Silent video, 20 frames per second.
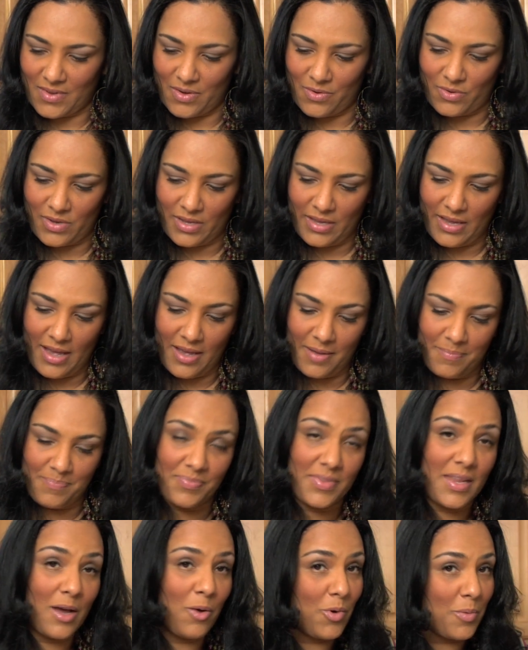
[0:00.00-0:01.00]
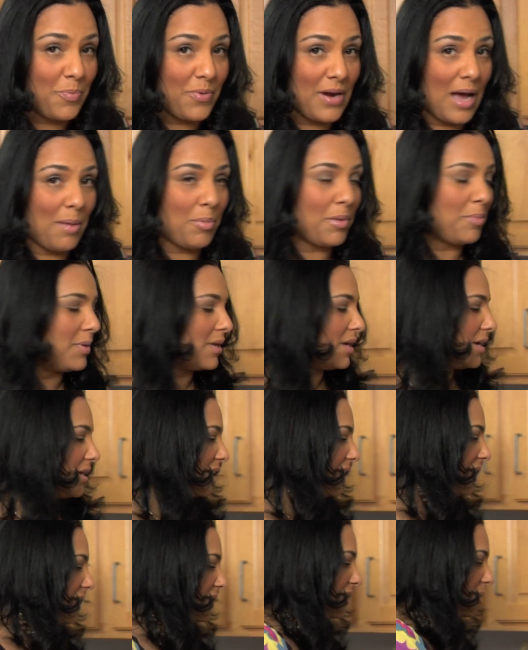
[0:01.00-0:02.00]
Okay, now we're probably gonna
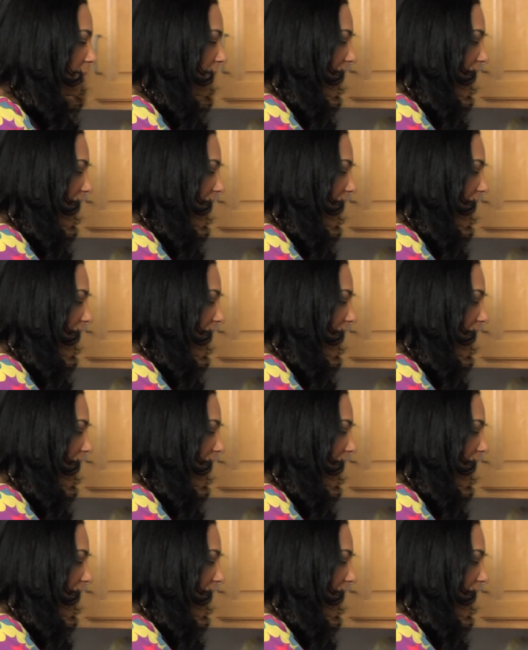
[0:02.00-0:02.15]
end up